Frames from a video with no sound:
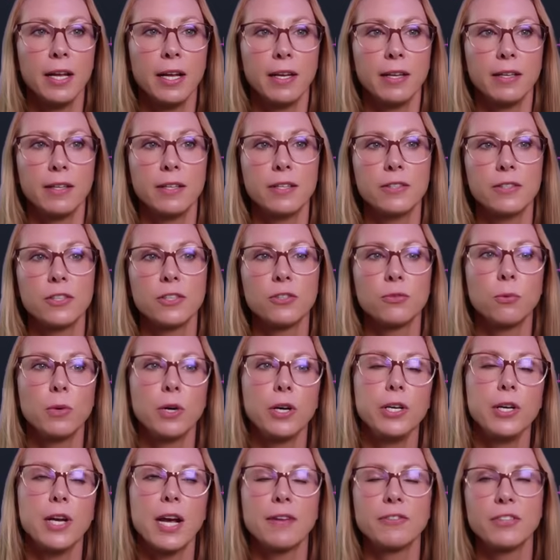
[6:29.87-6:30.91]
This is where
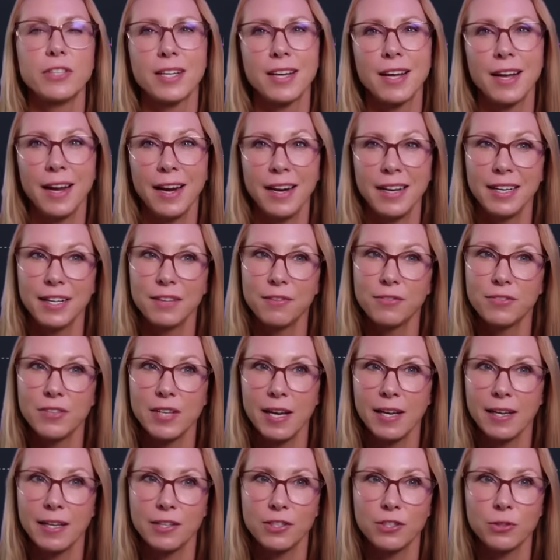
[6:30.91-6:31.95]
you have to kind of
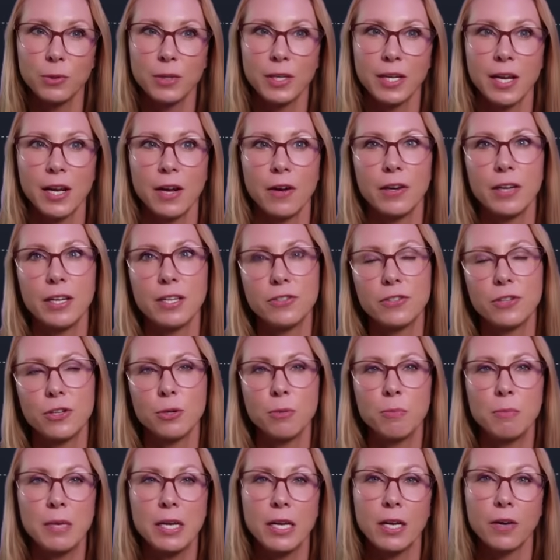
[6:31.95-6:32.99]
take into account, is
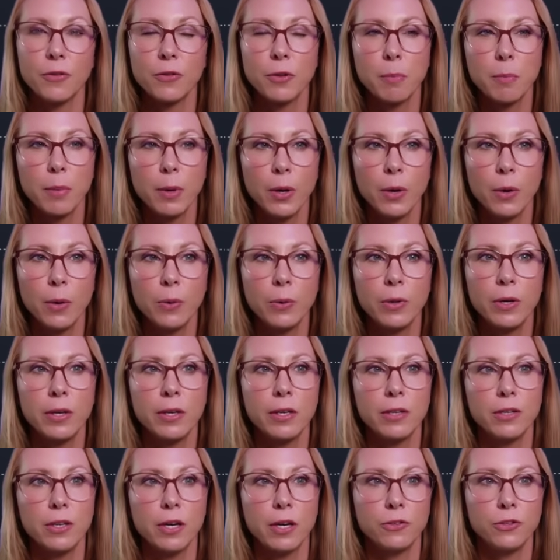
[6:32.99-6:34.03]
there meat on the bone?
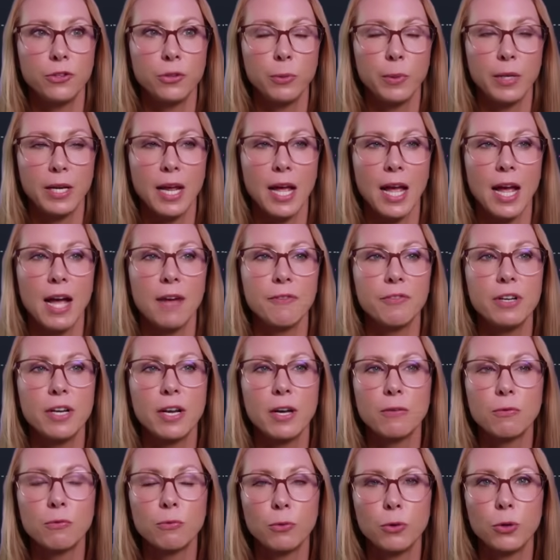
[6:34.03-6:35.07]
Do we have
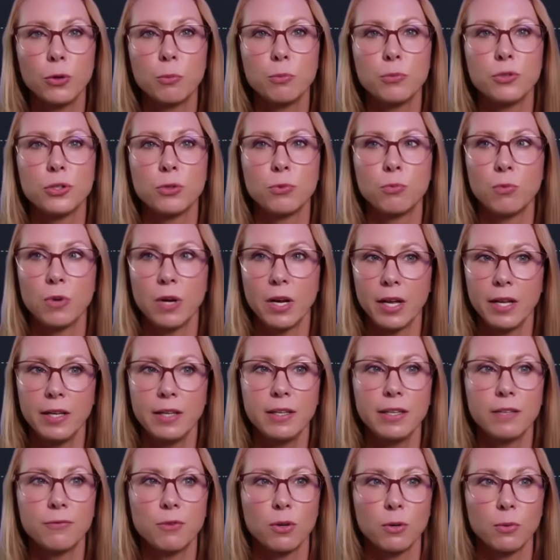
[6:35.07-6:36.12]
enough room to
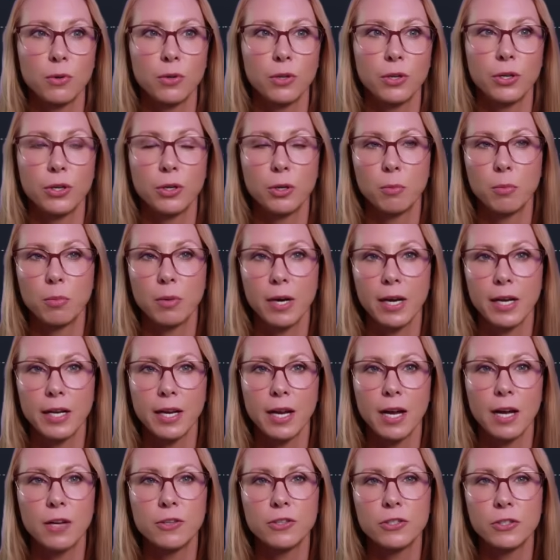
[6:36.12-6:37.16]
run if we're really going to break
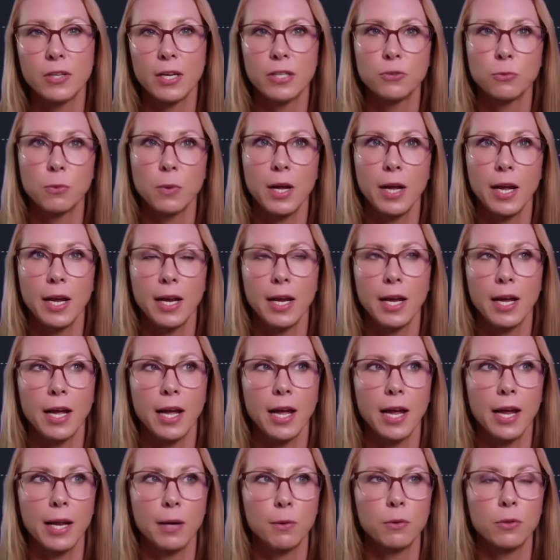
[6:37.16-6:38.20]
out? So that's why
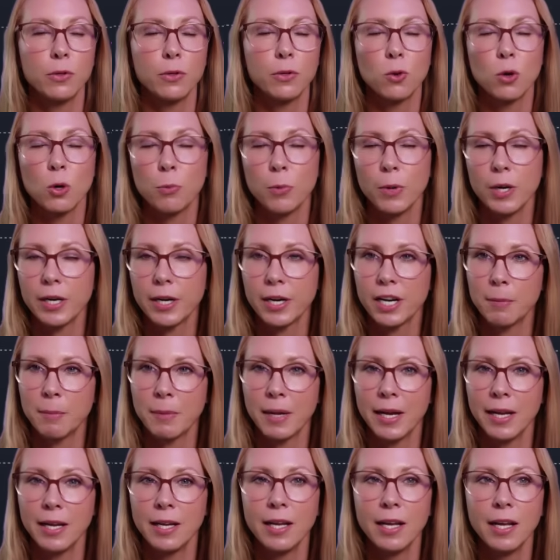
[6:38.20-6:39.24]
I will incorporate kind of
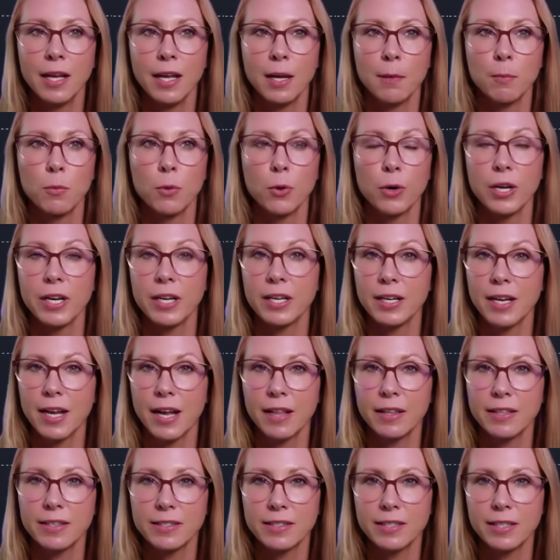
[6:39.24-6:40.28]
my morning
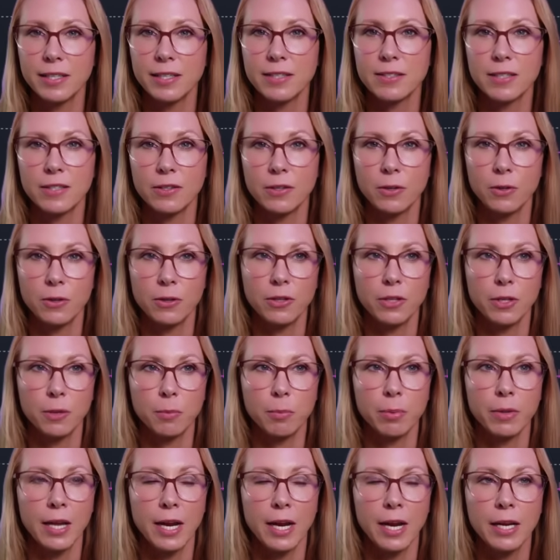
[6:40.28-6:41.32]
analysis and the
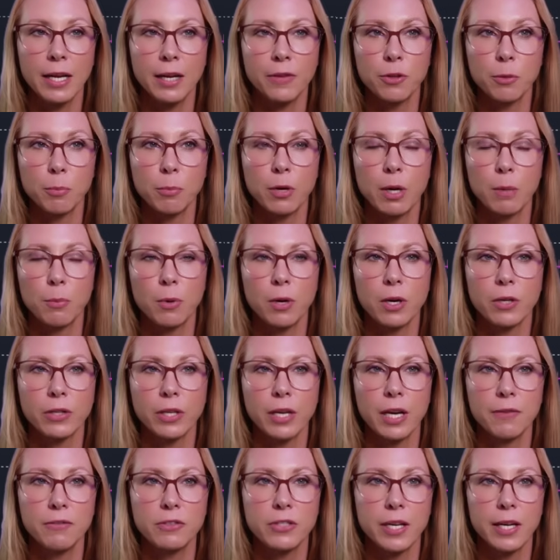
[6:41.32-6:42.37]
planning and the prep work
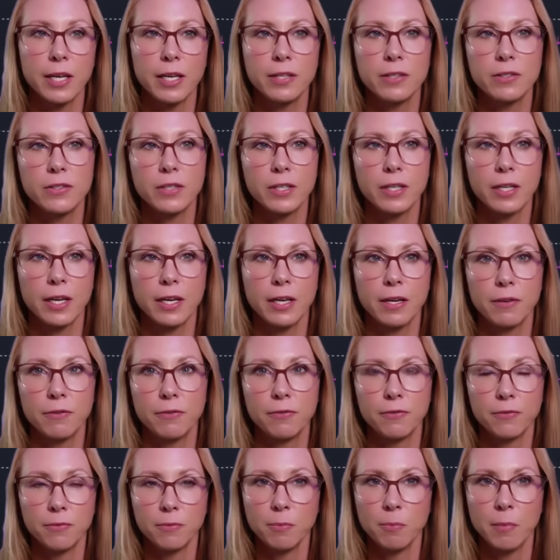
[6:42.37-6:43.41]
that I've done to kind of
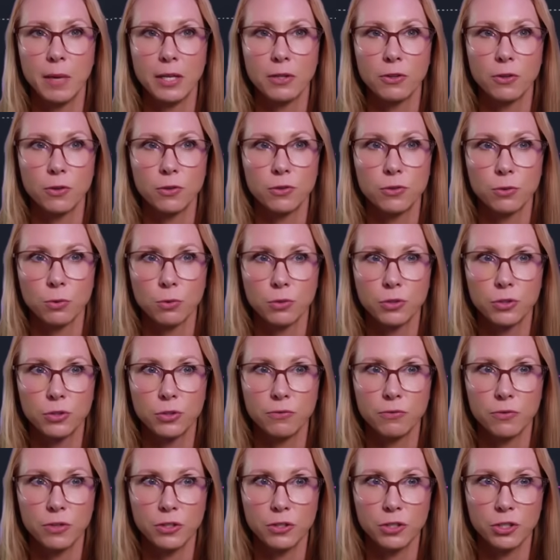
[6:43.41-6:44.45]
make those sorts
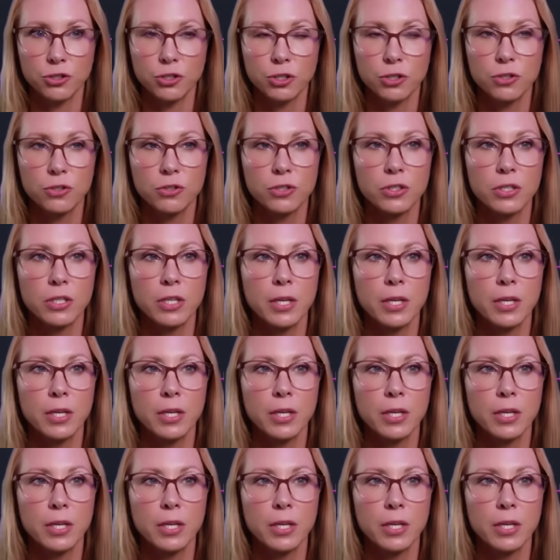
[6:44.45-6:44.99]
of decisions.